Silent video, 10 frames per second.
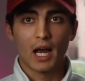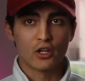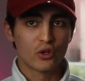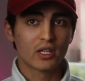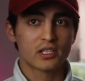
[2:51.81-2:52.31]

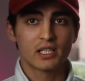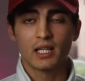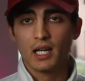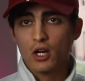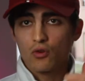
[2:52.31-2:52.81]
As you can
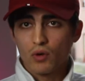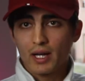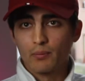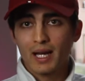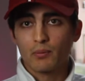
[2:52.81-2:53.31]
see
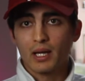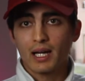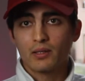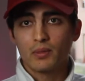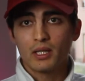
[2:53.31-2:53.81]
right back
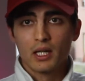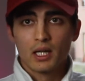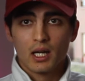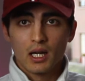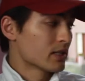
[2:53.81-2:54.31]
behind me,
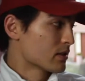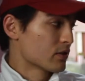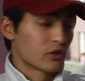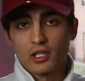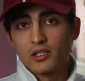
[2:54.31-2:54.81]

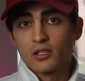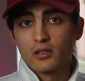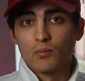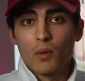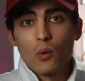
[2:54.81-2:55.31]
that's just
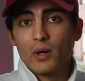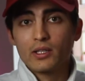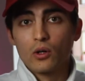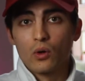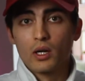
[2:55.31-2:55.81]
my
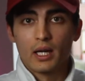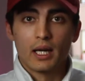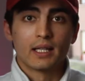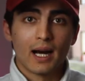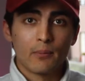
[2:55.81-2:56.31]
window,
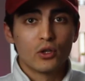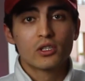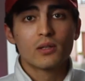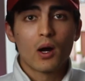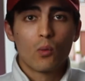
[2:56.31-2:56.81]
and I'm
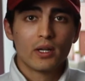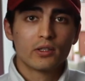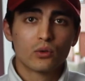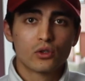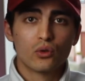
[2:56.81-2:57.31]
using my
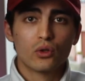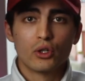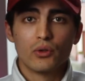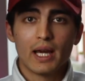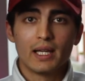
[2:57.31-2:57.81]
window to
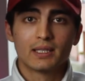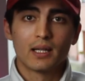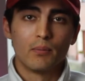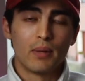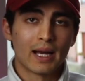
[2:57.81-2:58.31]
create
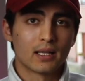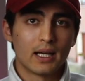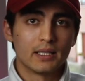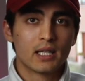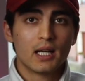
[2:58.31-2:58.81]
a
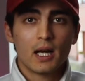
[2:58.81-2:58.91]
backlight.